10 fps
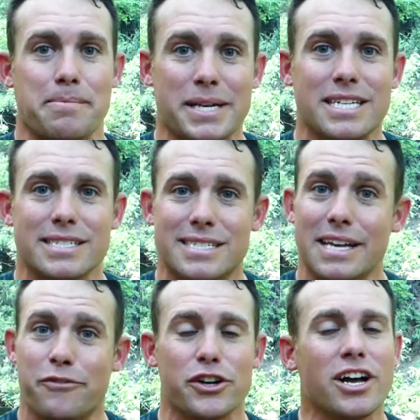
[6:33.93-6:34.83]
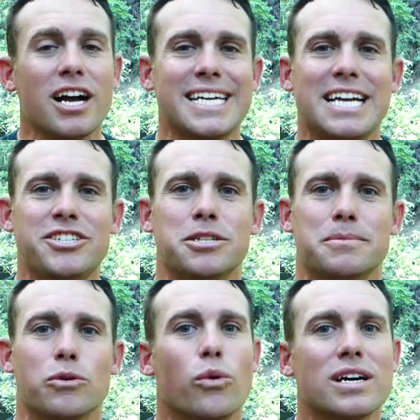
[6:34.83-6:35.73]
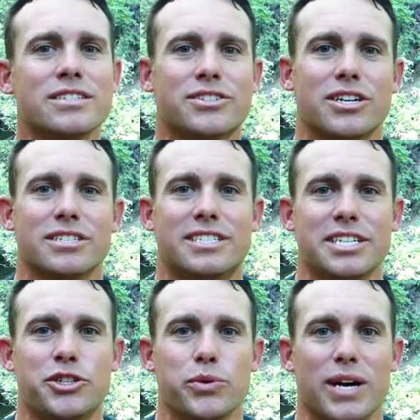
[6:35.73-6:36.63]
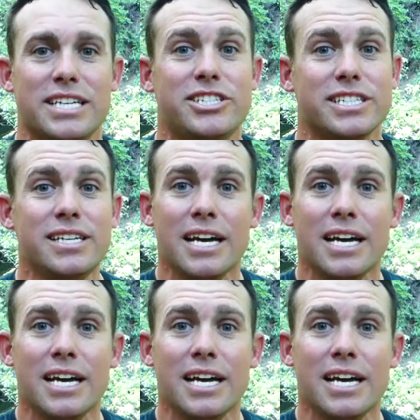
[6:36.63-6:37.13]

because if you're not catching them in one certain situation